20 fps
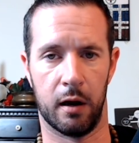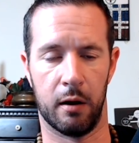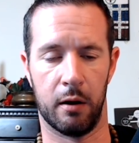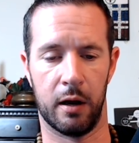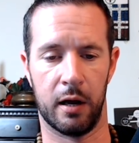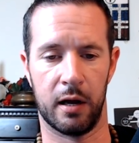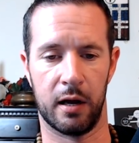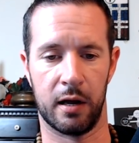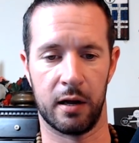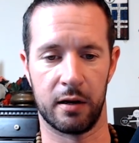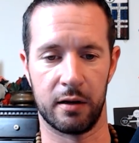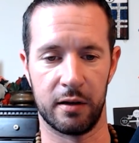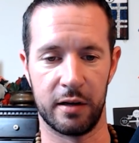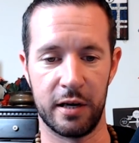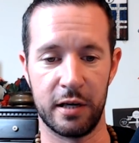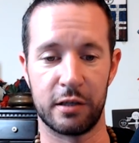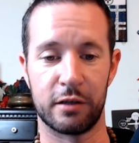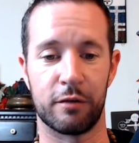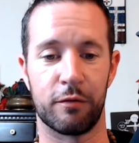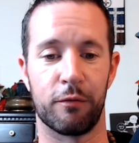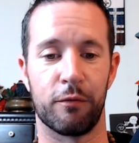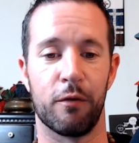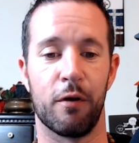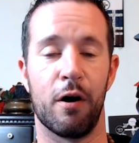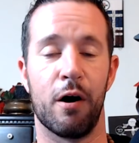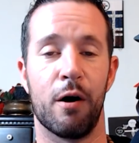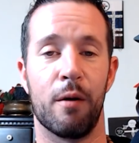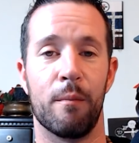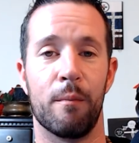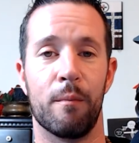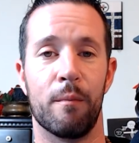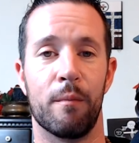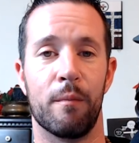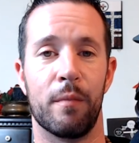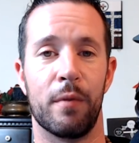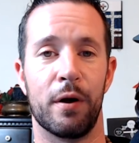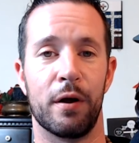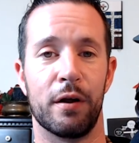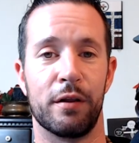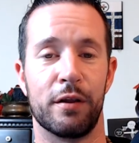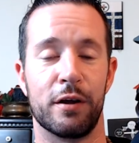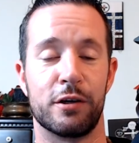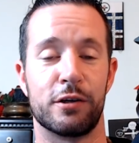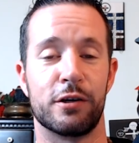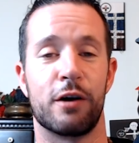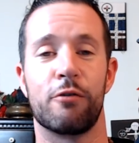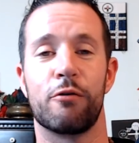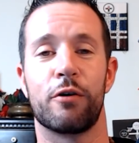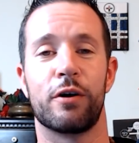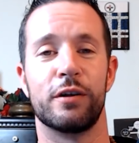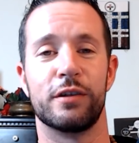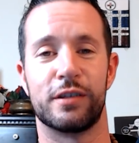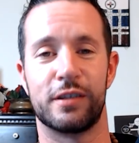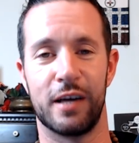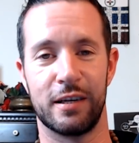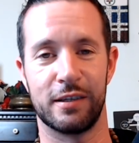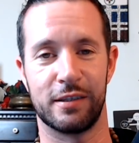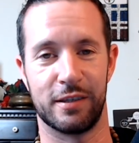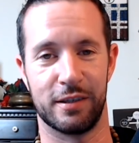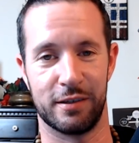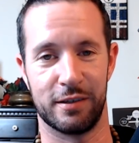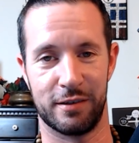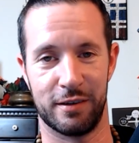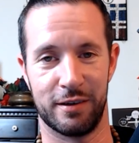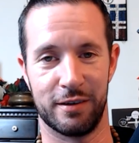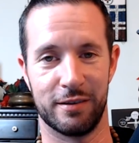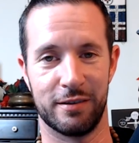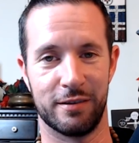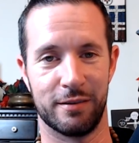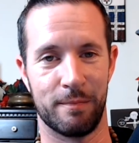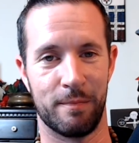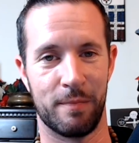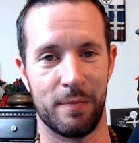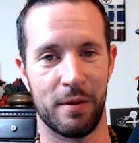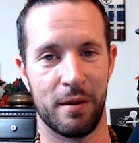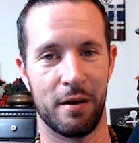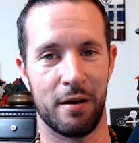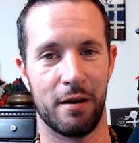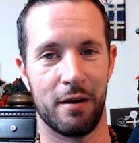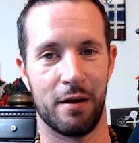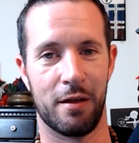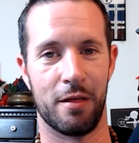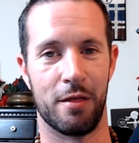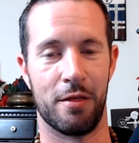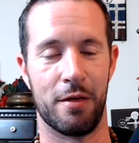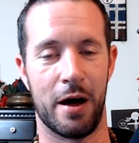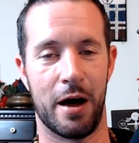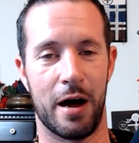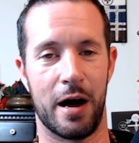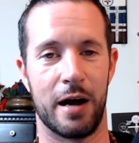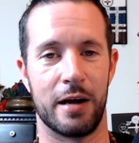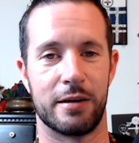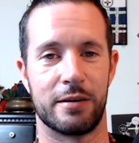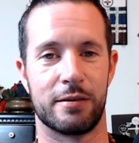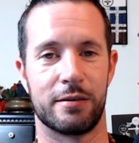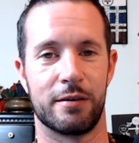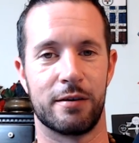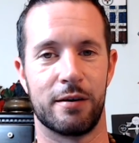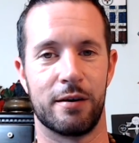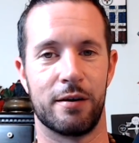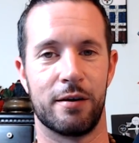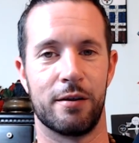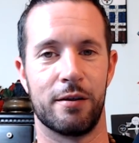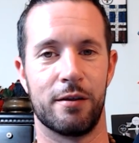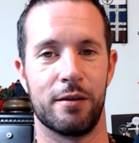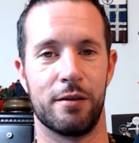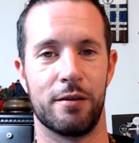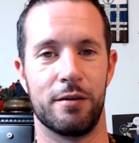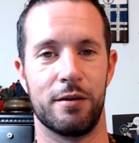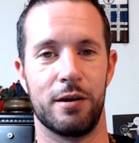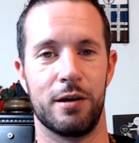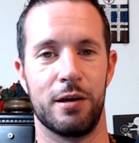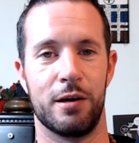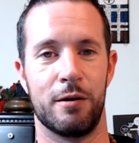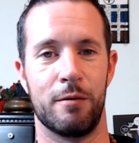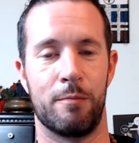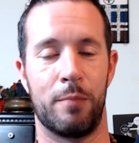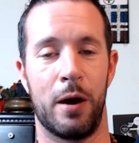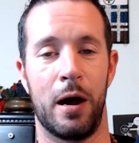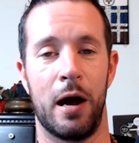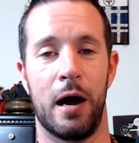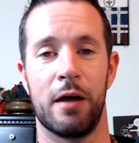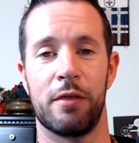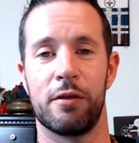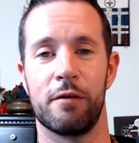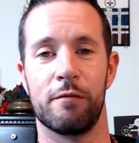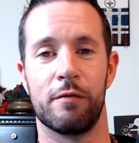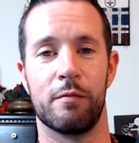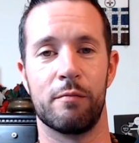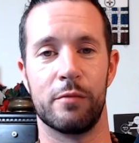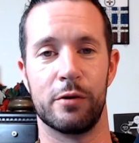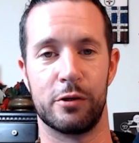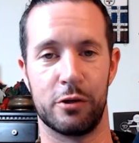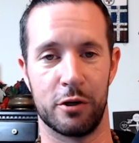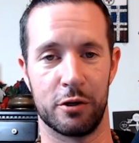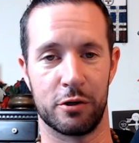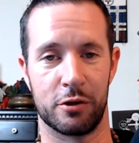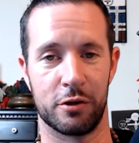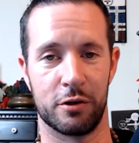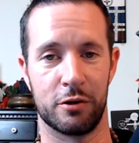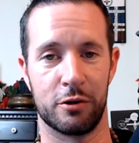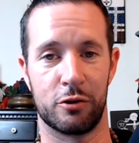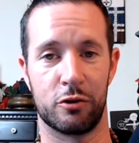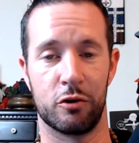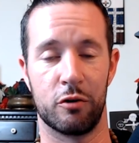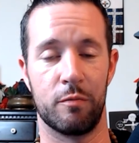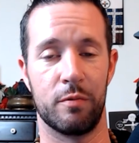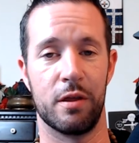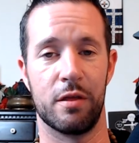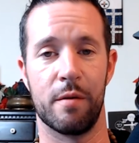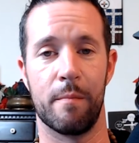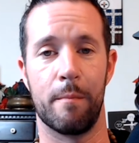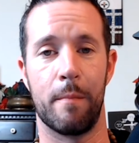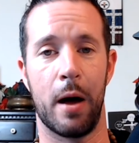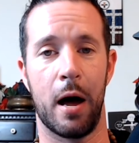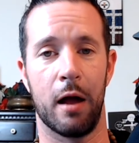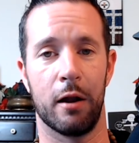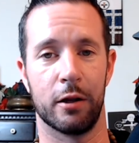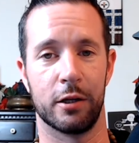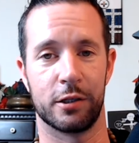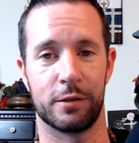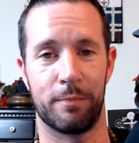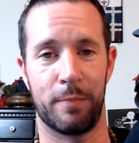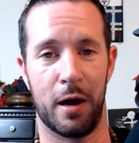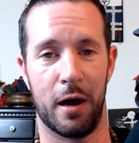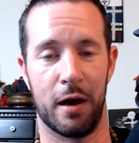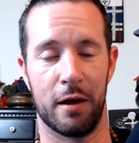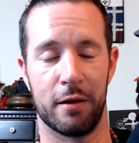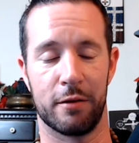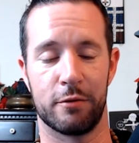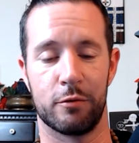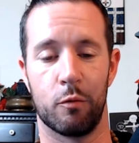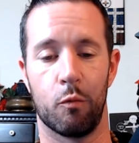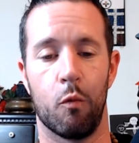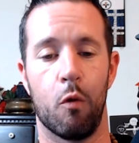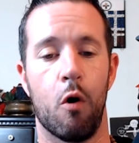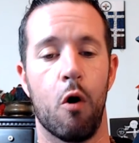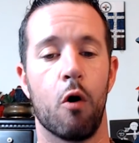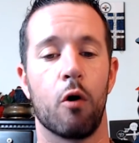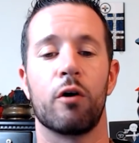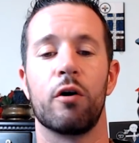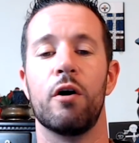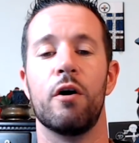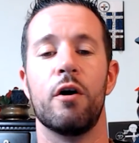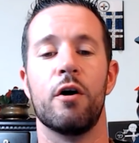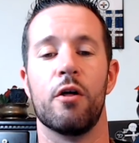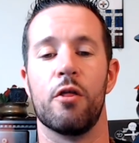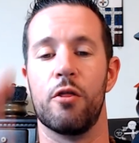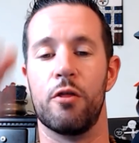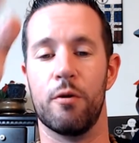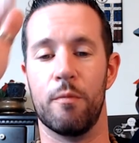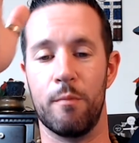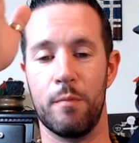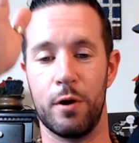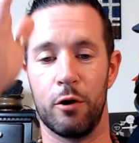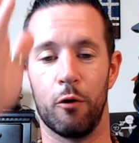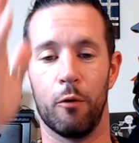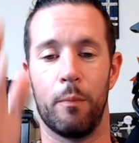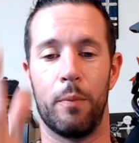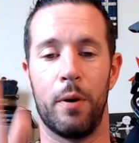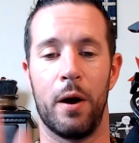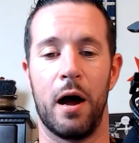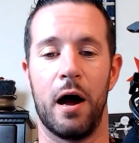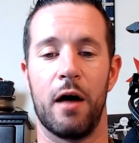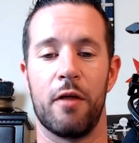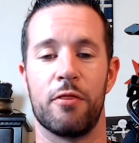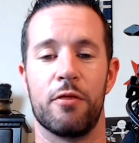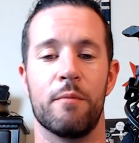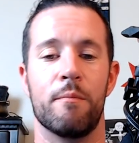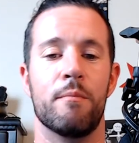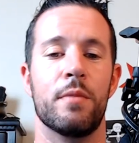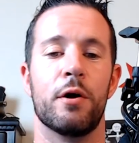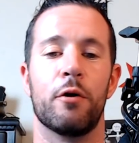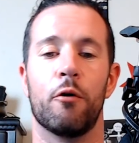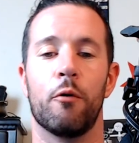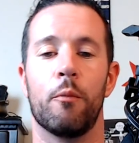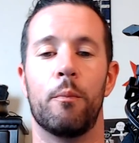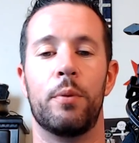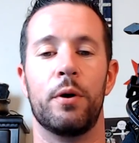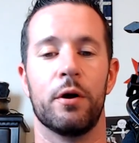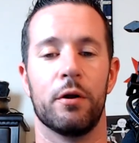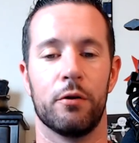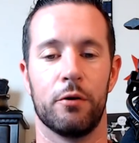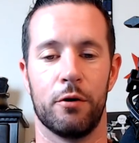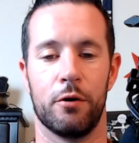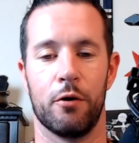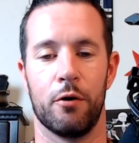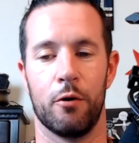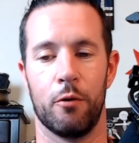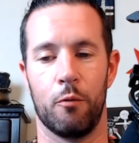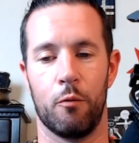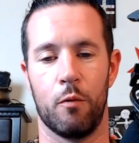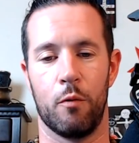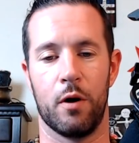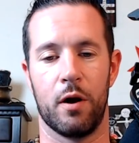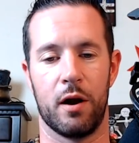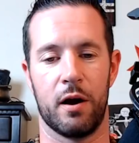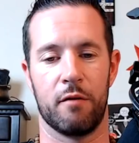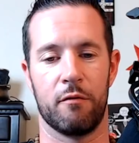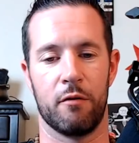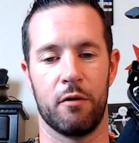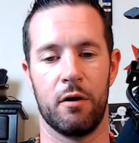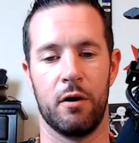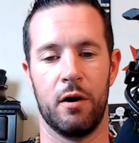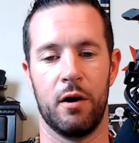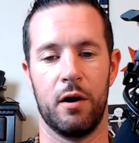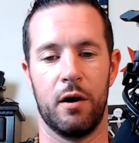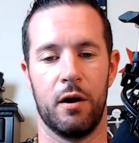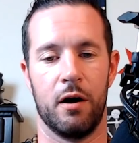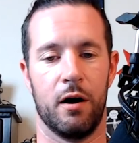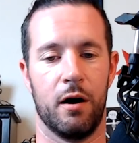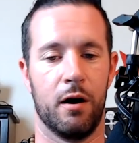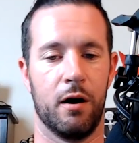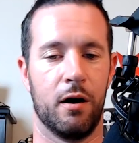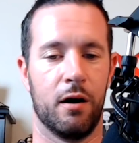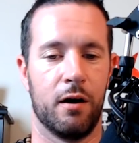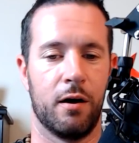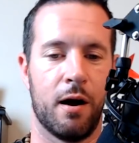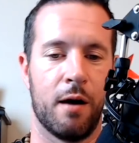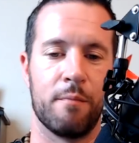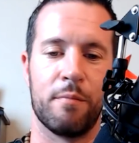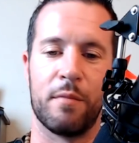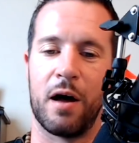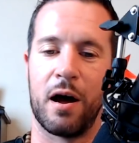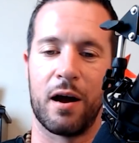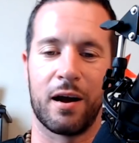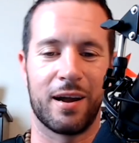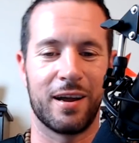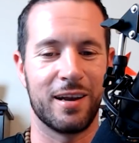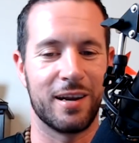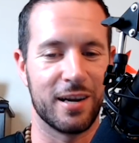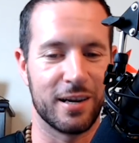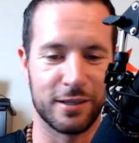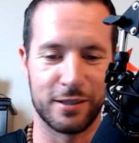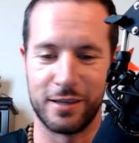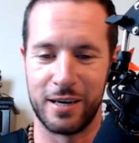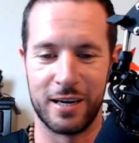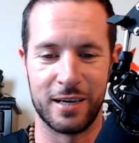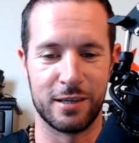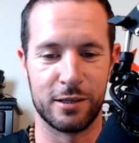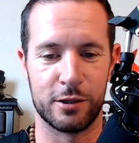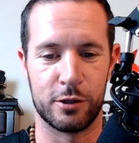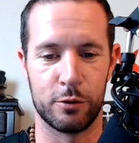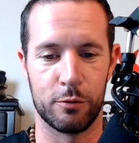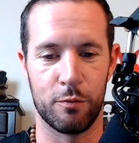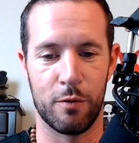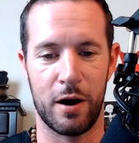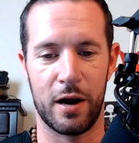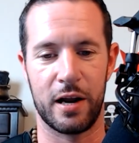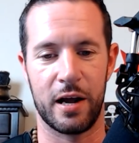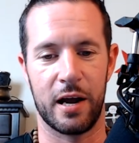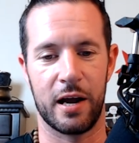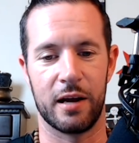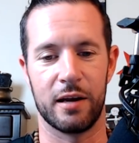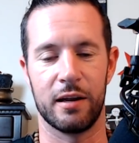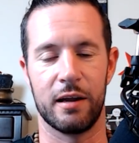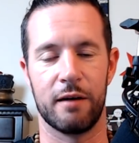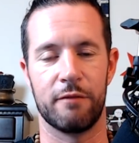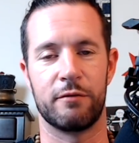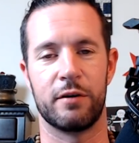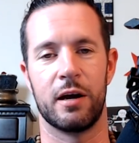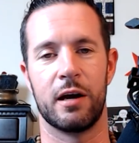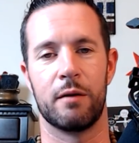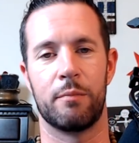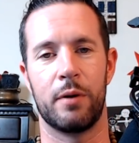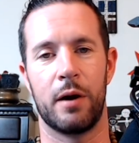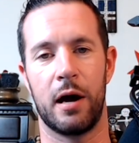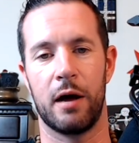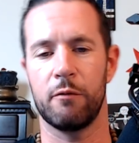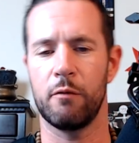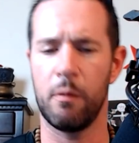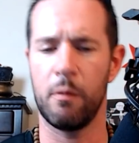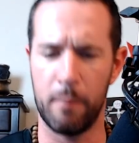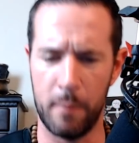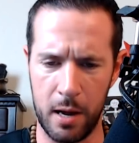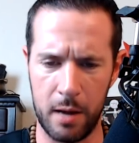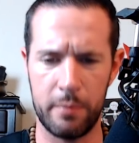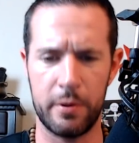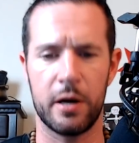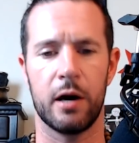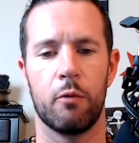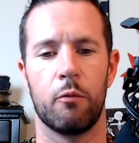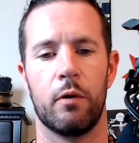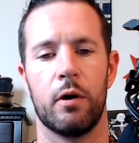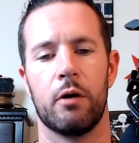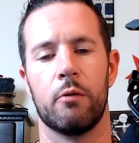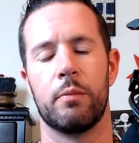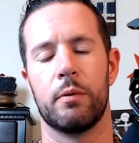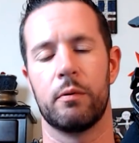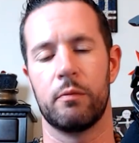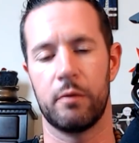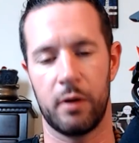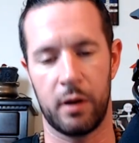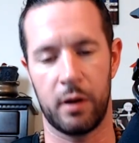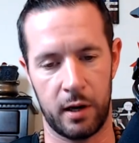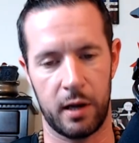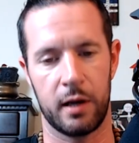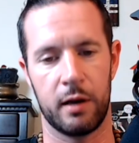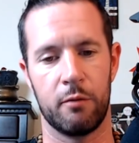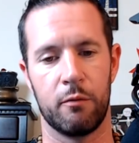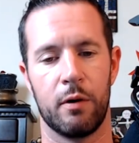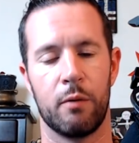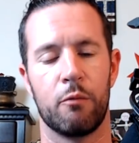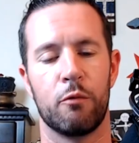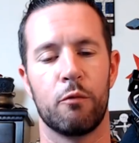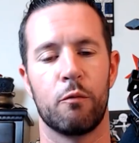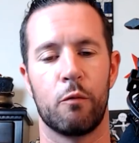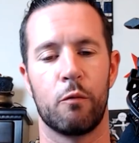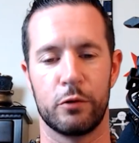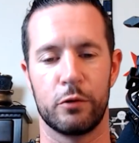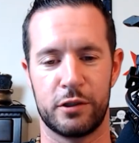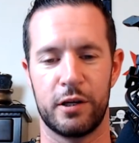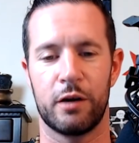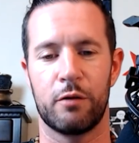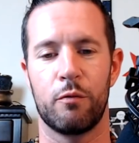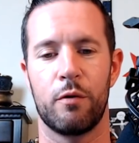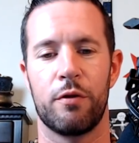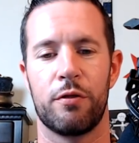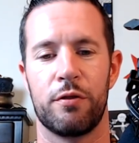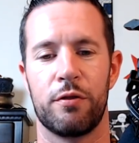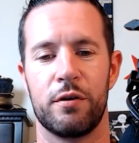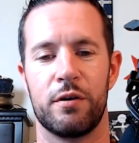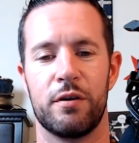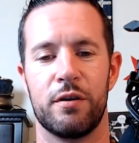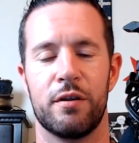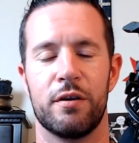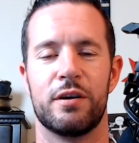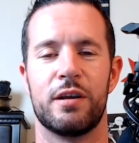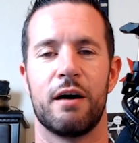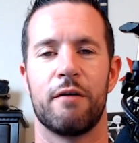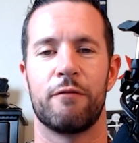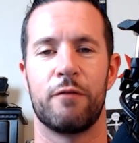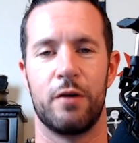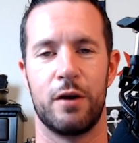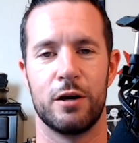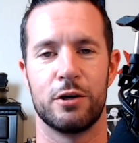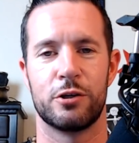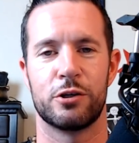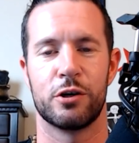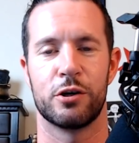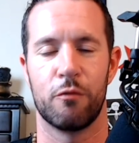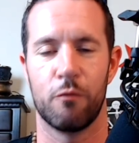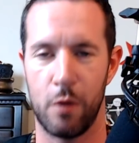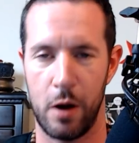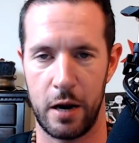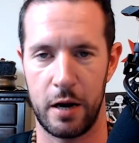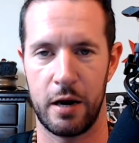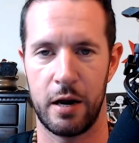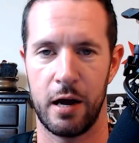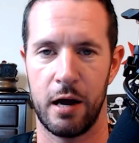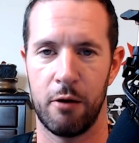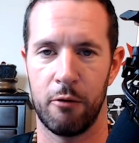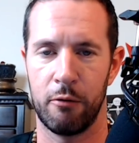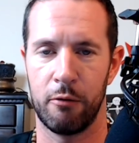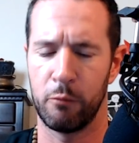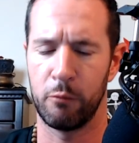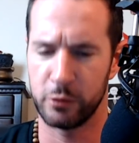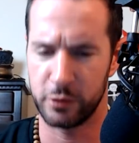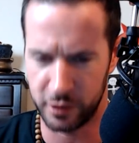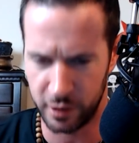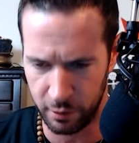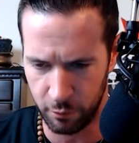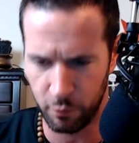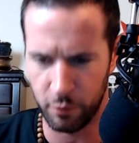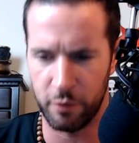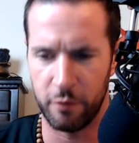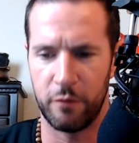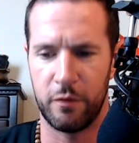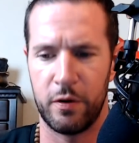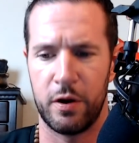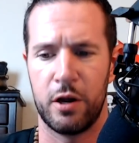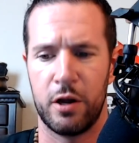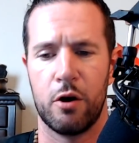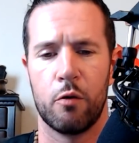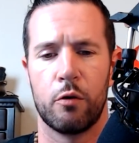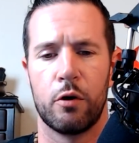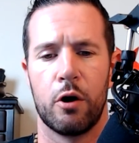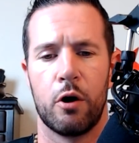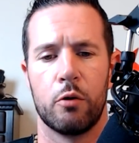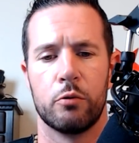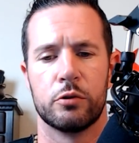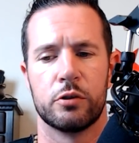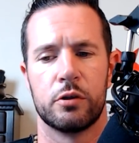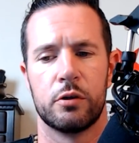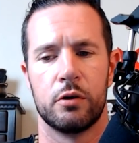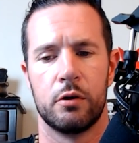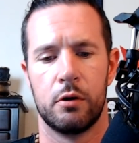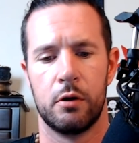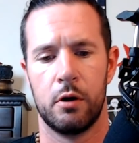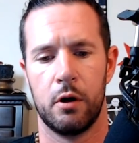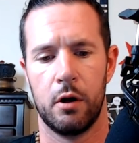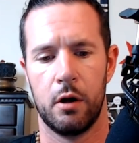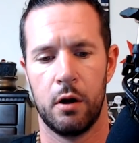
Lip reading: at least from the general consensus is that the path of the magician should be the balanced path, to walk the middle path, the middle pillar, or whatever. I'm not getting into right hand, left hand path. Well, maybe I will, but anyway, we'll stick with the definition right now, and we'll see where the video goes.